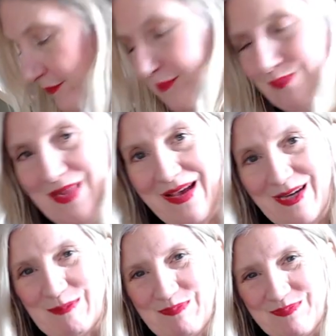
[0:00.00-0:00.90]
yeah,
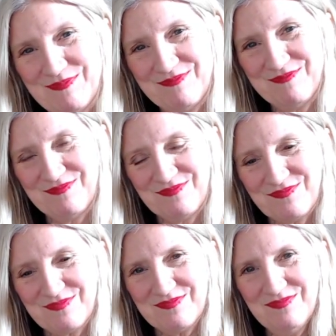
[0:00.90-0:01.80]

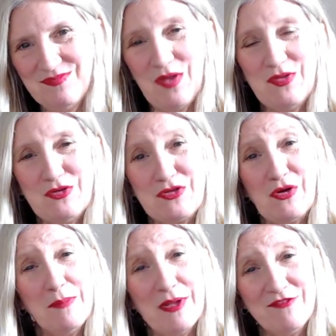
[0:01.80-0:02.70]
those are
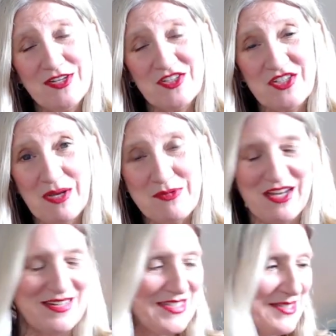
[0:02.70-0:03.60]
all my finished
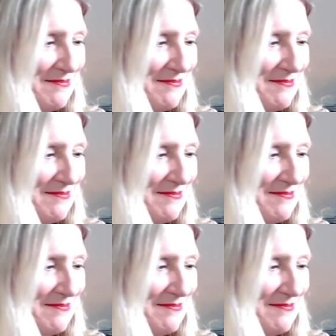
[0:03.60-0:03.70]
objects.